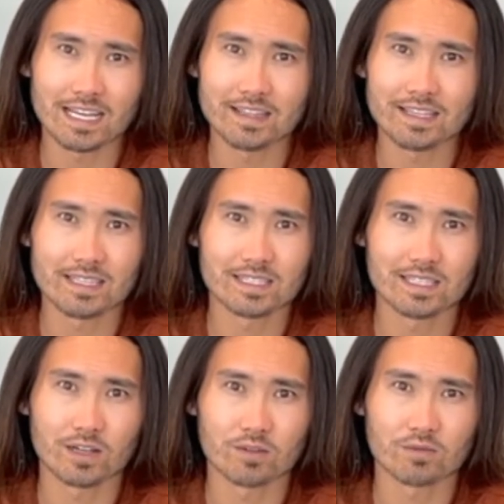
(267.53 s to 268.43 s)
in these
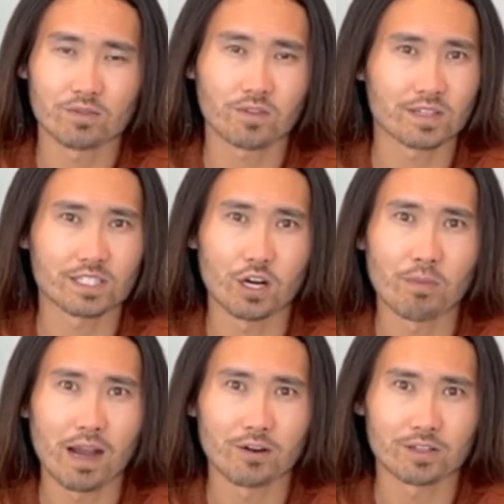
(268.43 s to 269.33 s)
you know for sale
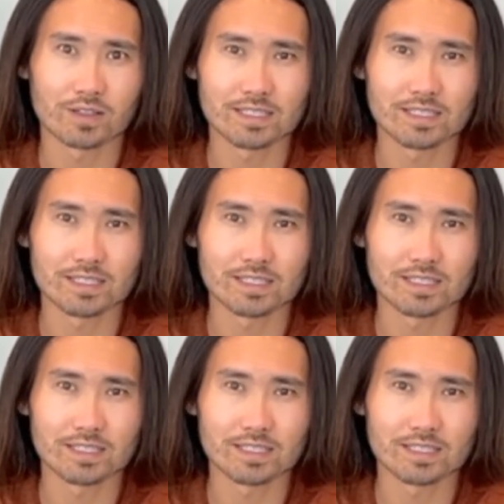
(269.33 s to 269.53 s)
by owner